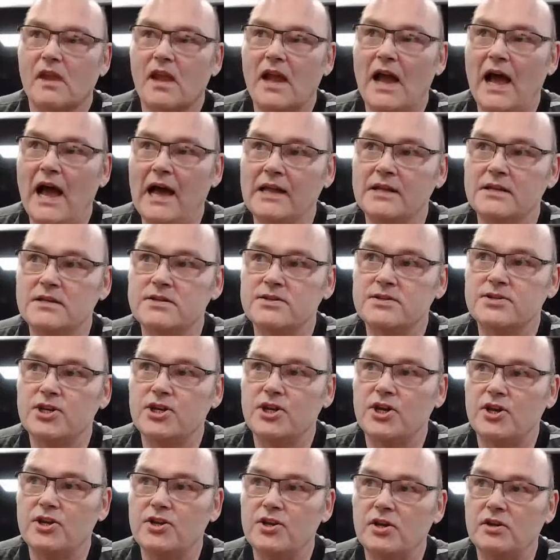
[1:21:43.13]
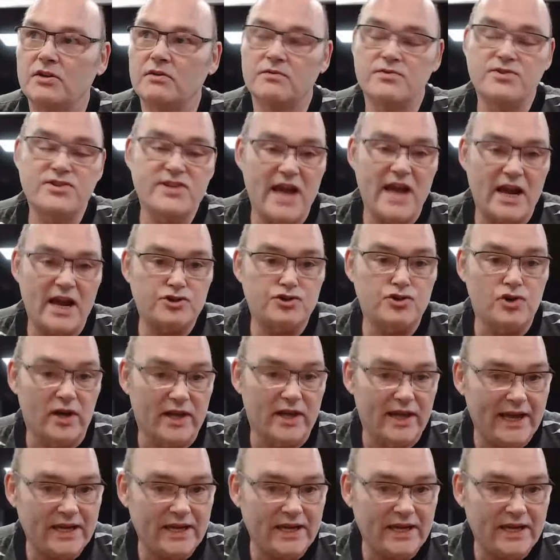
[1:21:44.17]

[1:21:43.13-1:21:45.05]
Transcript: and naturally